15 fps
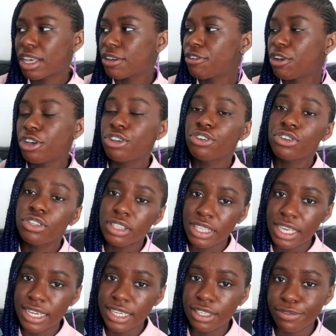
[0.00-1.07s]
I've heard good
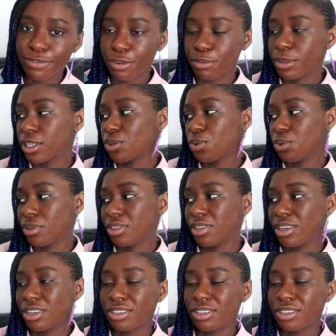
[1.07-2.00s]
things from this author,